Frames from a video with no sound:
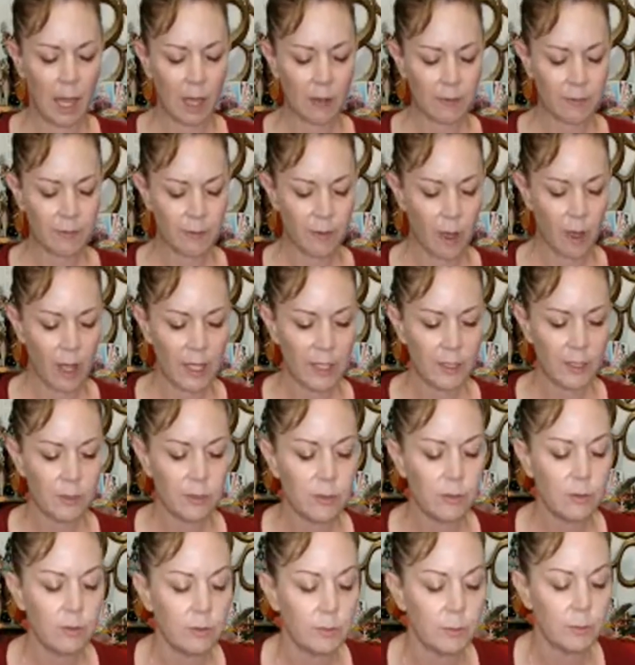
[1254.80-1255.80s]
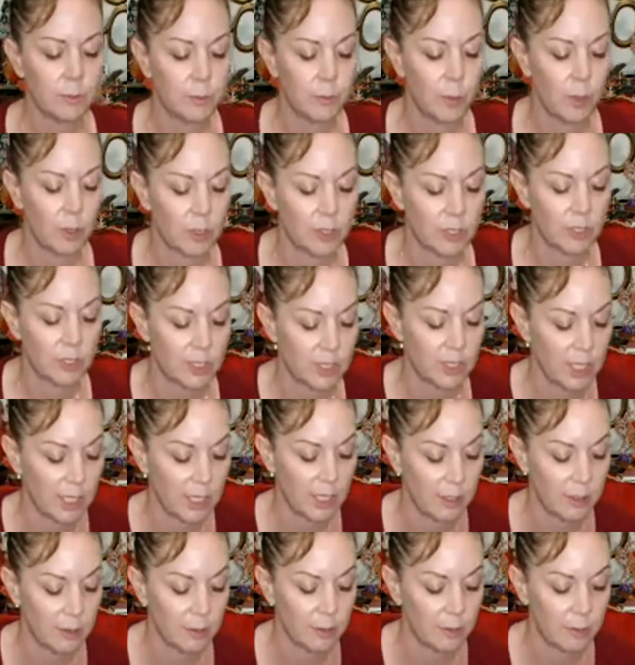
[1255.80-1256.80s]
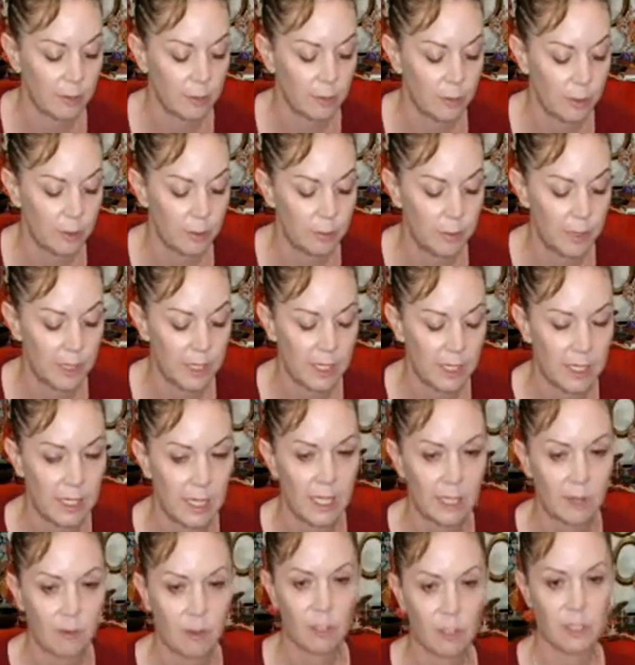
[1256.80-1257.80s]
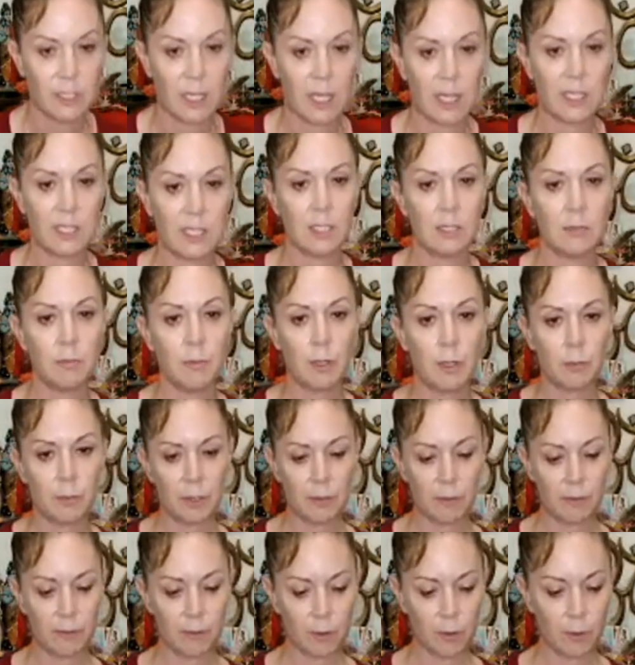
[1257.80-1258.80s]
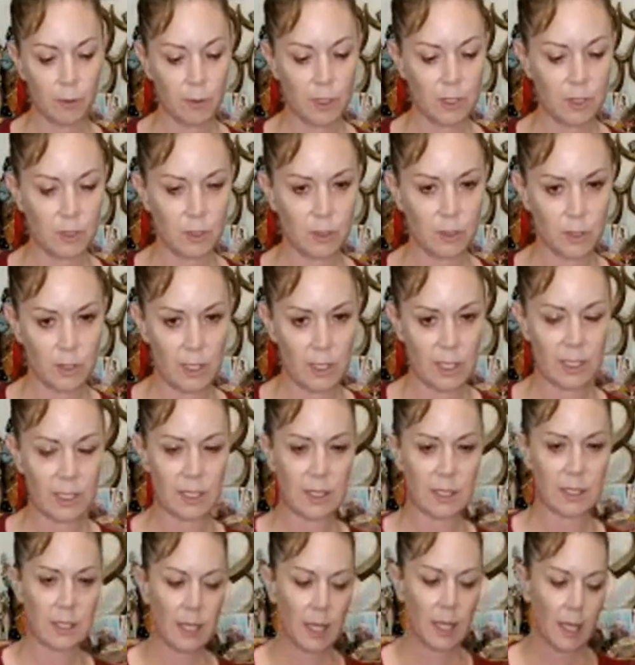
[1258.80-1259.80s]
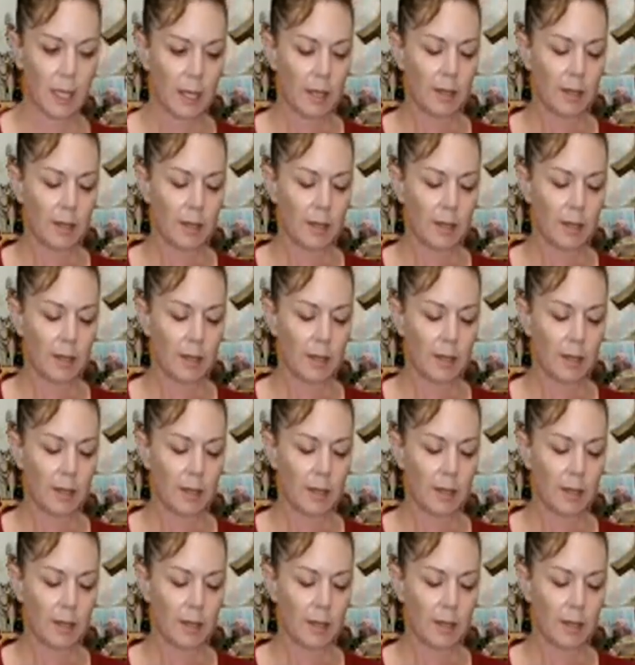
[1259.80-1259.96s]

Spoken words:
Our final posture will be a neck rotation, but before we do this,